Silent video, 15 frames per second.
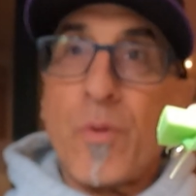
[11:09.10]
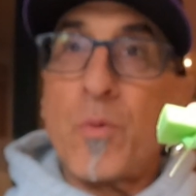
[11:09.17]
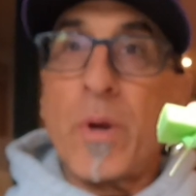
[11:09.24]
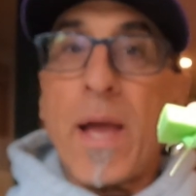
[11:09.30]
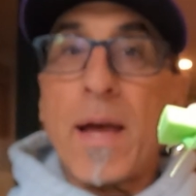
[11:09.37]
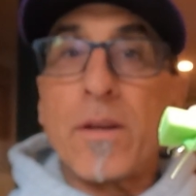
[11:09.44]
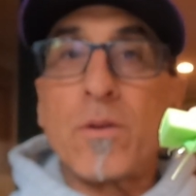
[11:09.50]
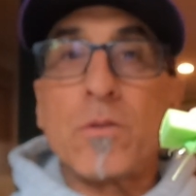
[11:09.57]

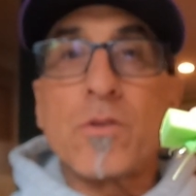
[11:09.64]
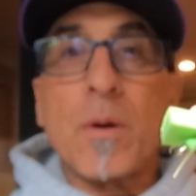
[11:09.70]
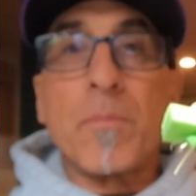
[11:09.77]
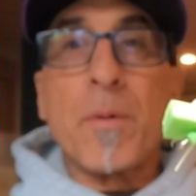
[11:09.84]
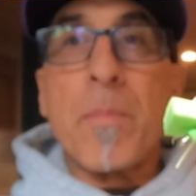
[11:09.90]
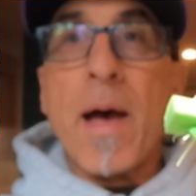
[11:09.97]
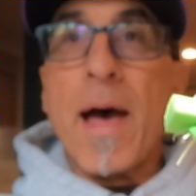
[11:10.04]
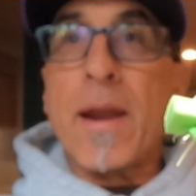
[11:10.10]
We got to do
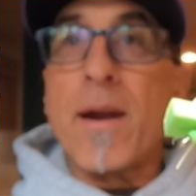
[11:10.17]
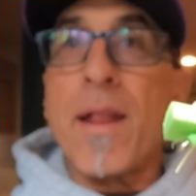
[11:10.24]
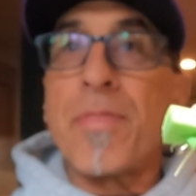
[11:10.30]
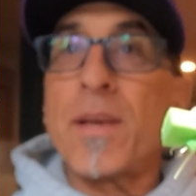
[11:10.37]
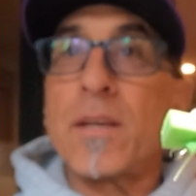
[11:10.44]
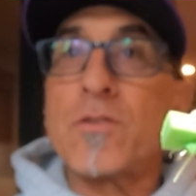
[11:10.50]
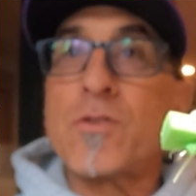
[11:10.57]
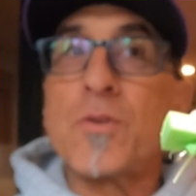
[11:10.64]
something about it. I
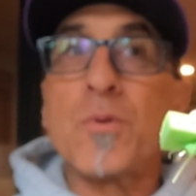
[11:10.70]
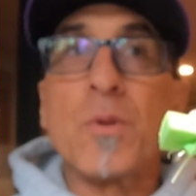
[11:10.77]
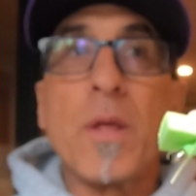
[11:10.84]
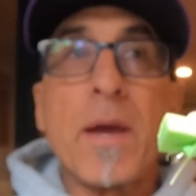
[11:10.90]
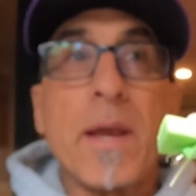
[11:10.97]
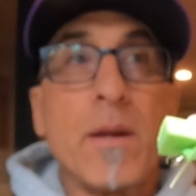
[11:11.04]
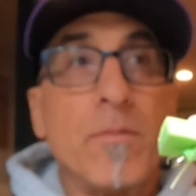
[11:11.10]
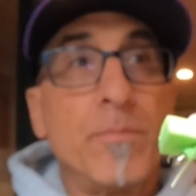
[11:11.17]
think it's too
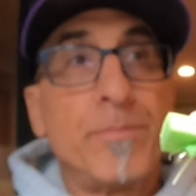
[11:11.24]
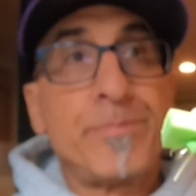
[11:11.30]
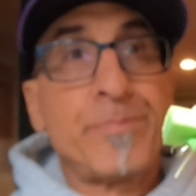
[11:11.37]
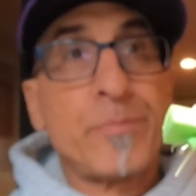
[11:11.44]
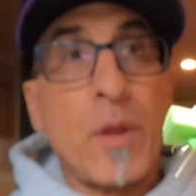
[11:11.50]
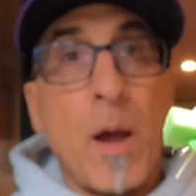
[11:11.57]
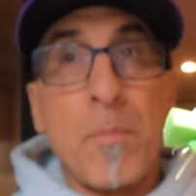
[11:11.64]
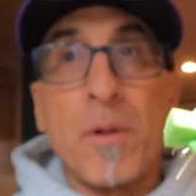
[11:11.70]
late.
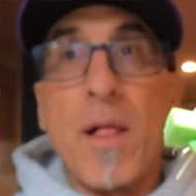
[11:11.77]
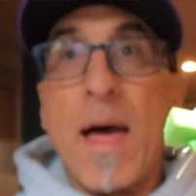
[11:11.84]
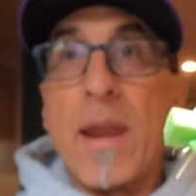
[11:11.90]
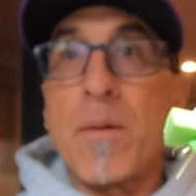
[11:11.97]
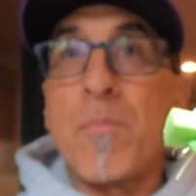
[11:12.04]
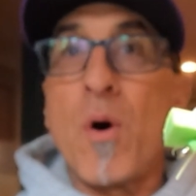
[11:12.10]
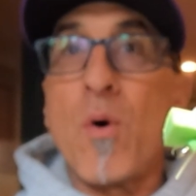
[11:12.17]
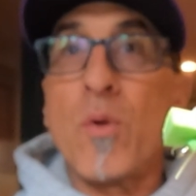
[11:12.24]
I'm
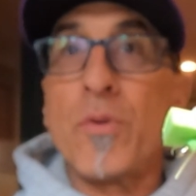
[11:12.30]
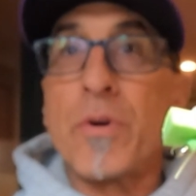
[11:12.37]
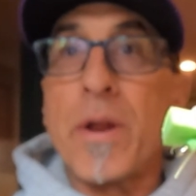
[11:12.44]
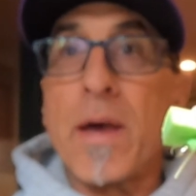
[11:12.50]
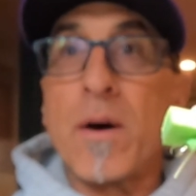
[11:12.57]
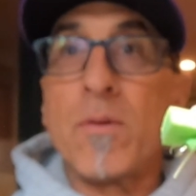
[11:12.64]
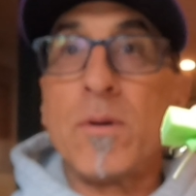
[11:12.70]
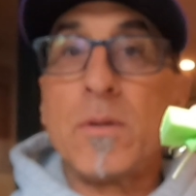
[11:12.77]
glad I'm older
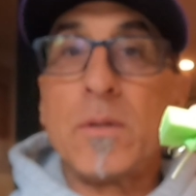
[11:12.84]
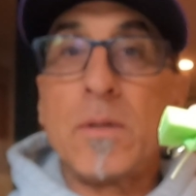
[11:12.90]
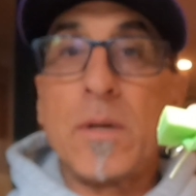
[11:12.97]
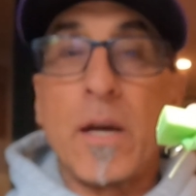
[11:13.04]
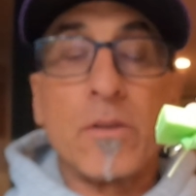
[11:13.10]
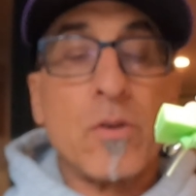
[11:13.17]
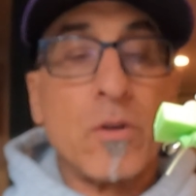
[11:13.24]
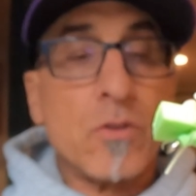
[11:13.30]
now.
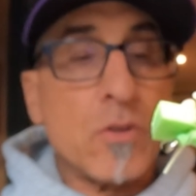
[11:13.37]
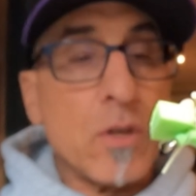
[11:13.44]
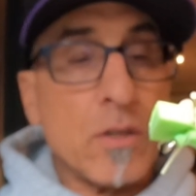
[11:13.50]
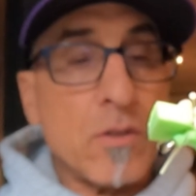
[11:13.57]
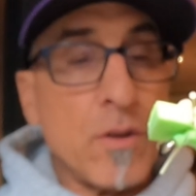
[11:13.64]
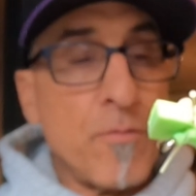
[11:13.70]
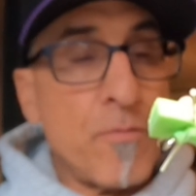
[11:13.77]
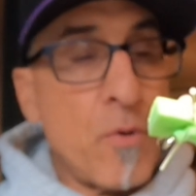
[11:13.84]
I turned
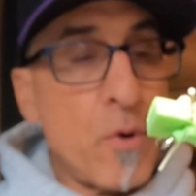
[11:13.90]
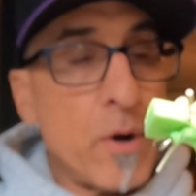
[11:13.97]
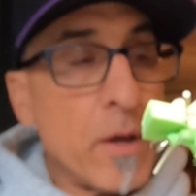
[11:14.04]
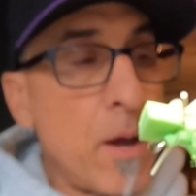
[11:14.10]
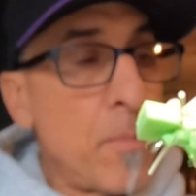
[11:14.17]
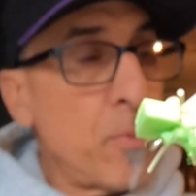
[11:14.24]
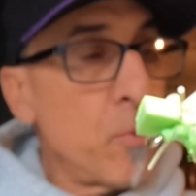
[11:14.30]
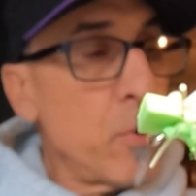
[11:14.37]
64 in a
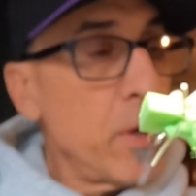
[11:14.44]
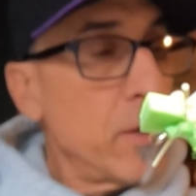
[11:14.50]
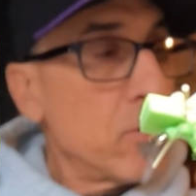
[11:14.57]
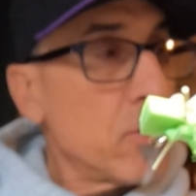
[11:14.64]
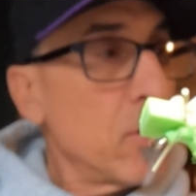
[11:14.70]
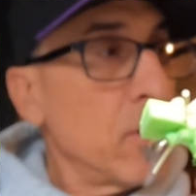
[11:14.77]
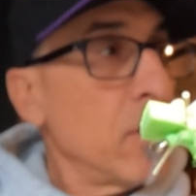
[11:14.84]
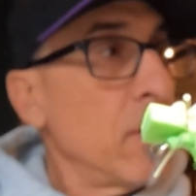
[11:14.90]
couple
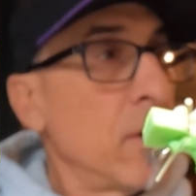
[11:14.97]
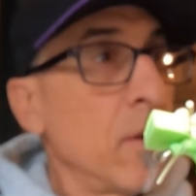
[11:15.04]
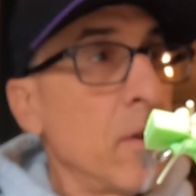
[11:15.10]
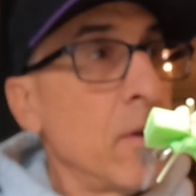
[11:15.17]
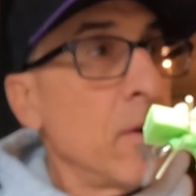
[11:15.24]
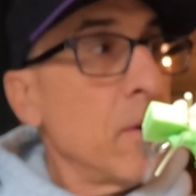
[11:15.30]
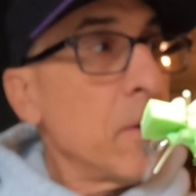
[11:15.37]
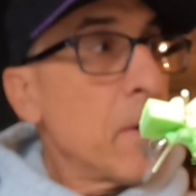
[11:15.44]
weeks,
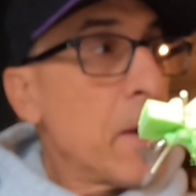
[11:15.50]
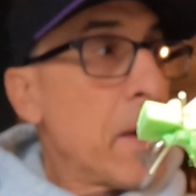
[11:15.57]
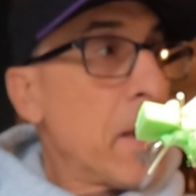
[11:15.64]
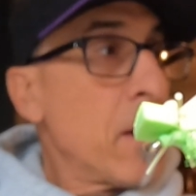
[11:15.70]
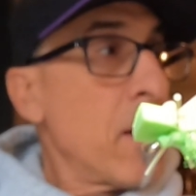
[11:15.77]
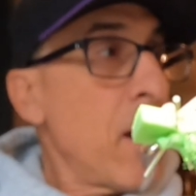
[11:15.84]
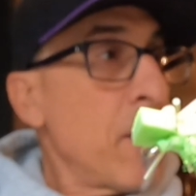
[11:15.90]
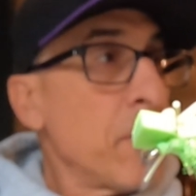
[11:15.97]

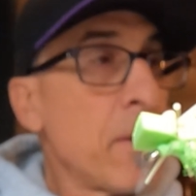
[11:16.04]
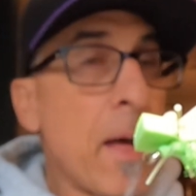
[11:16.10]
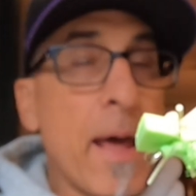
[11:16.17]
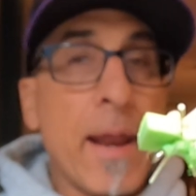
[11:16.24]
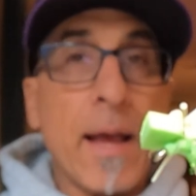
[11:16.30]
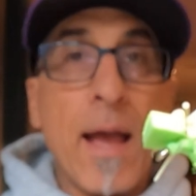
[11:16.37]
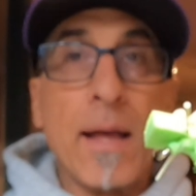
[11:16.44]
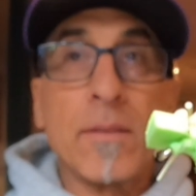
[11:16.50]
and I'm
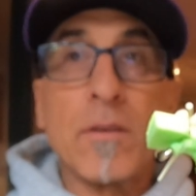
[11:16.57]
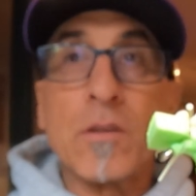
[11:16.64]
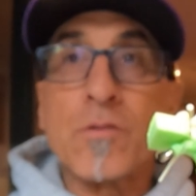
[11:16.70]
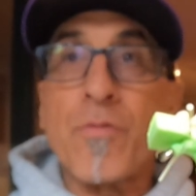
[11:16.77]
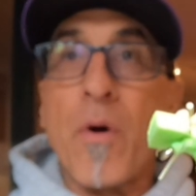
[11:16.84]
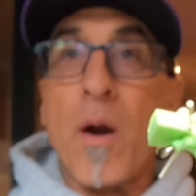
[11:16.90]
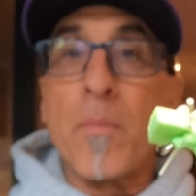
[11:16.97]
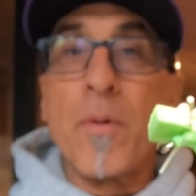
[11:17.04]
glad I got
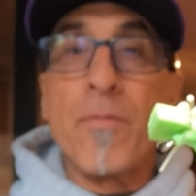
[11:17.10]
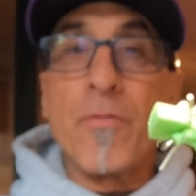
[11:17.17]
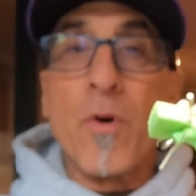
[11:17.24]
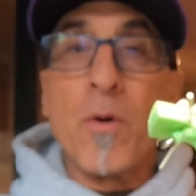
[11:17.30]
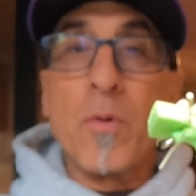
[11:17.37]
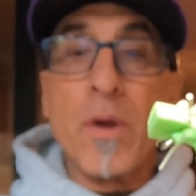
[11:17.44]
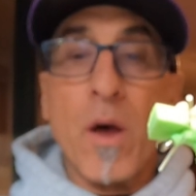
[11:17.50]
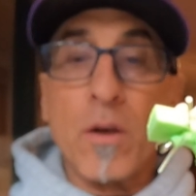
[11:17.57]
this far
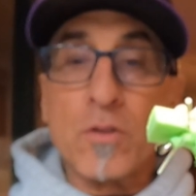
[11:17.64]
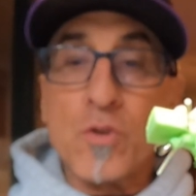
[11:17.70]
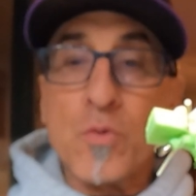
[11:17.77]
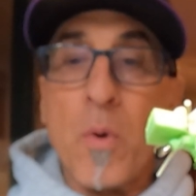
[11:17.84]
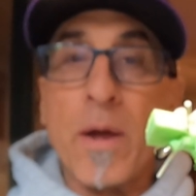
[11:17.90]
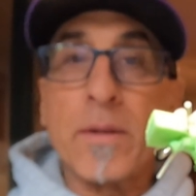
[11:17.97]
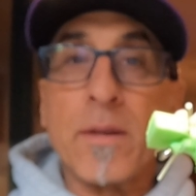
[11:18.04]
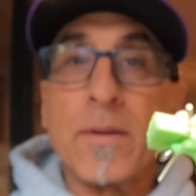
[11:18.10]
before we all
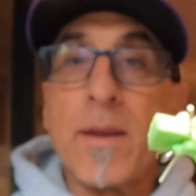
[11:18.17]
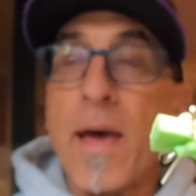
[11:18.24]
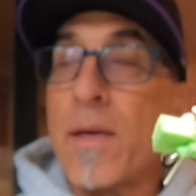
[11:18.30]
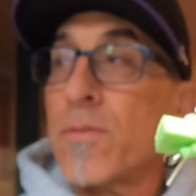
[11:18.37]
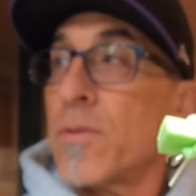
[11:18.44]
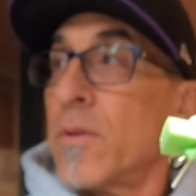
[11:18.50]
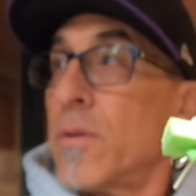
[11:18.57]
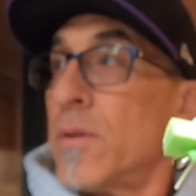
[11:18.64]
sweat to
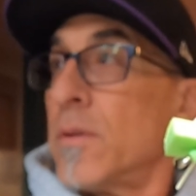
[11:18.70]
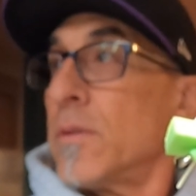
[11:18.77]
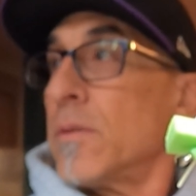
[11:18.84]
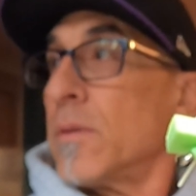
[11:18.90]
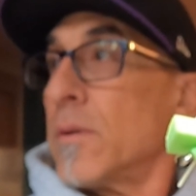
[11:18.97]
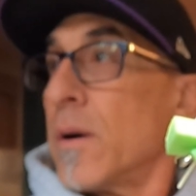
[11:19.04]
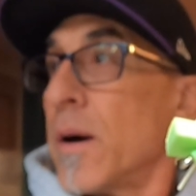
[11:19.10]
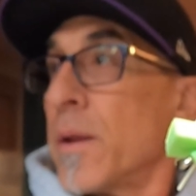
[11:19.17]
death
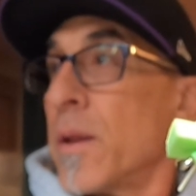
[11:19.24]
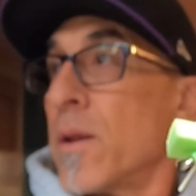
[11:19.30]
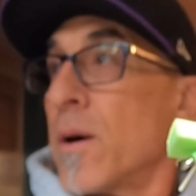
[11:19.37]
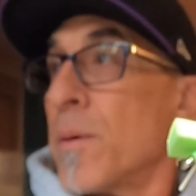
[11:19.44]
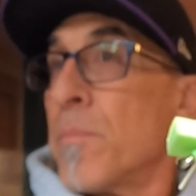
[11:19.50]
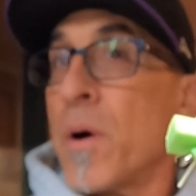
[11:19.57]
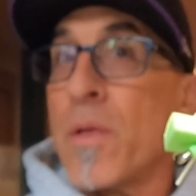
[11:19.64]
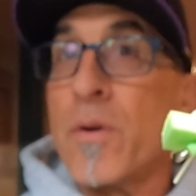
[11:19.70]
on
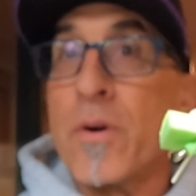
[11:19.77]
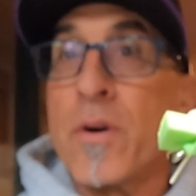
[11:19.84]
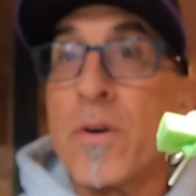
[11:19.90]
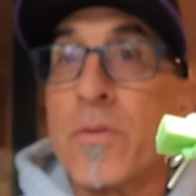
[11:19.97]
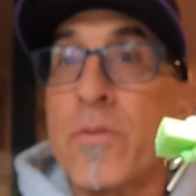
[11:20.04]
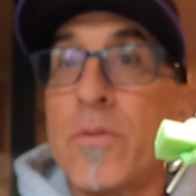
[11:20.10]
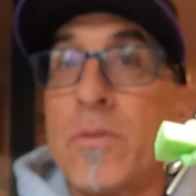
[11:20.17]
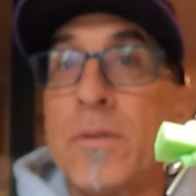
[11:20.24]
Mother
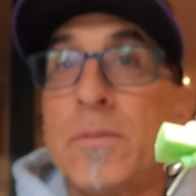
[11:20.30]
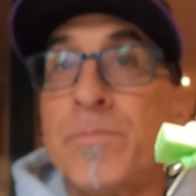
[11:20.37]
Earth.